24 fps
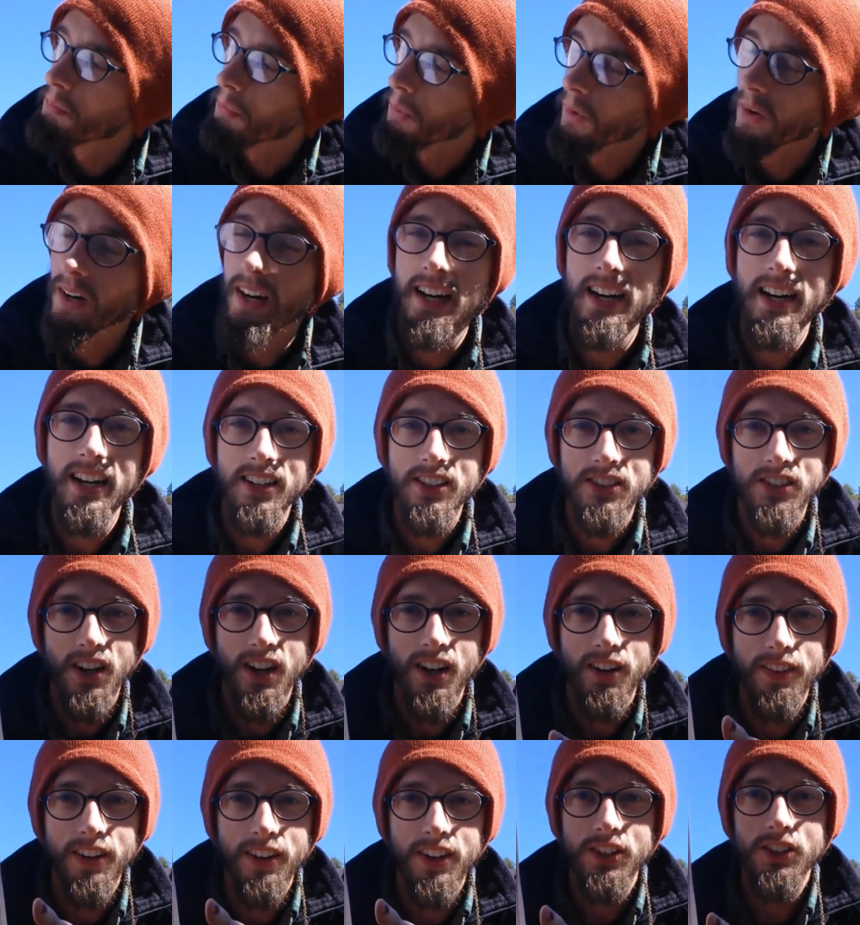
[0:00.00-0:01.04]

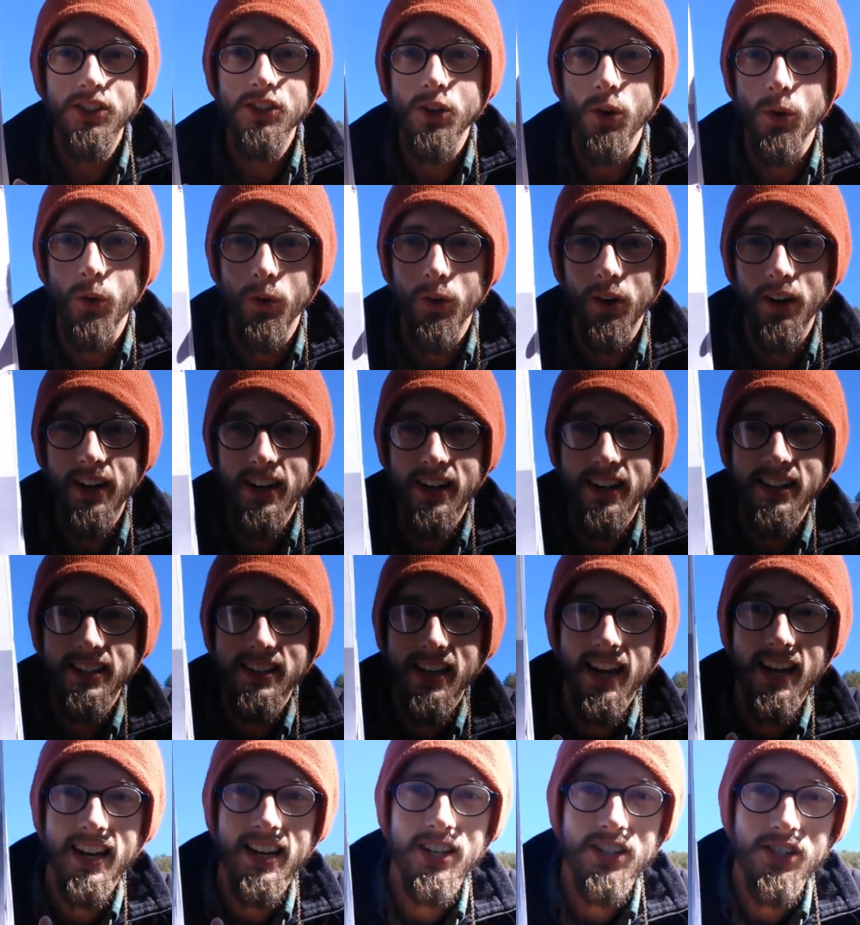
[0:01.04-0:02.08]
pre-service
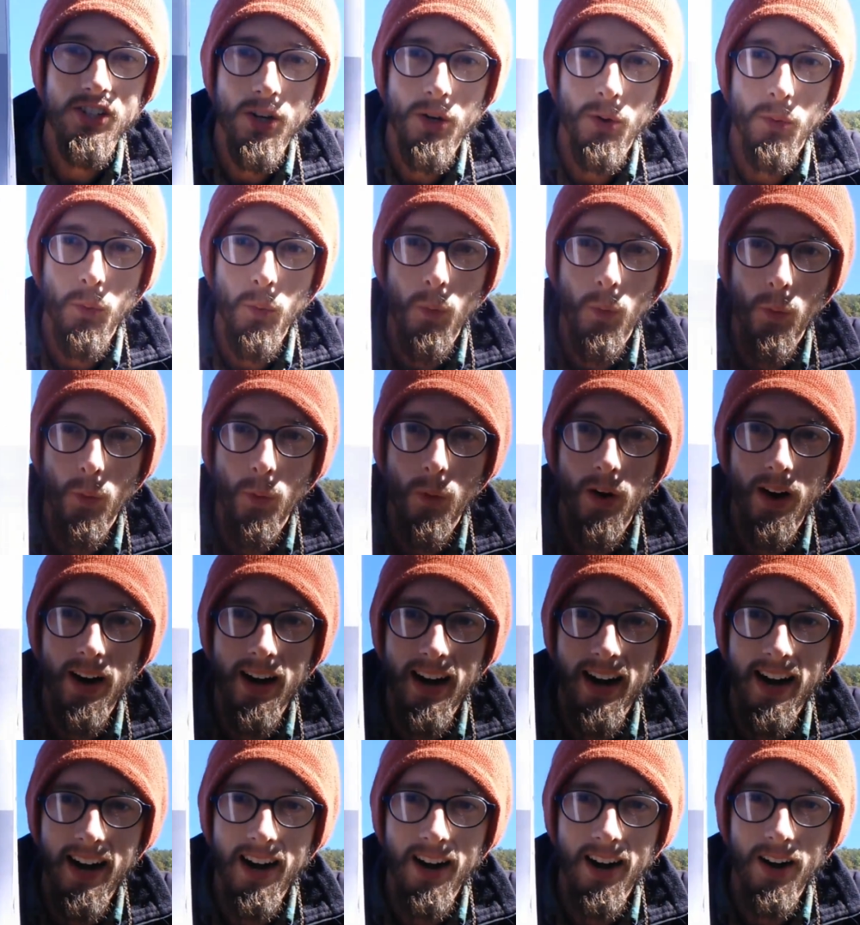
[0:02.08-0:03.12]
orientation.
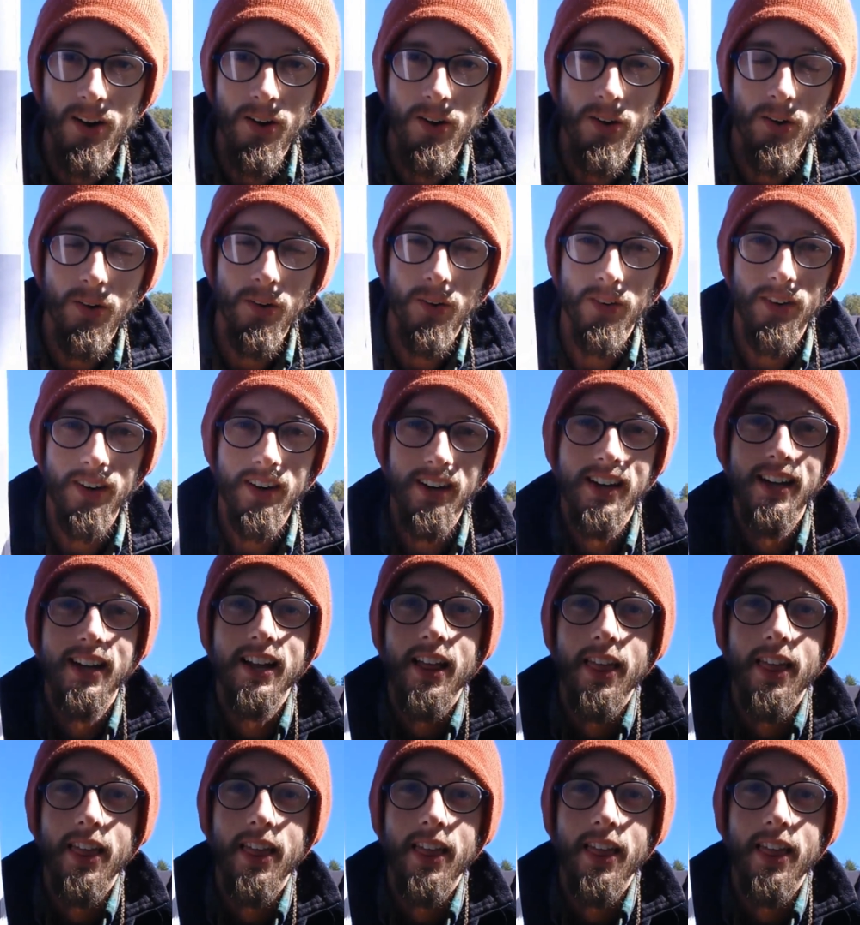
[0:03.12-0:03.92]
Wow.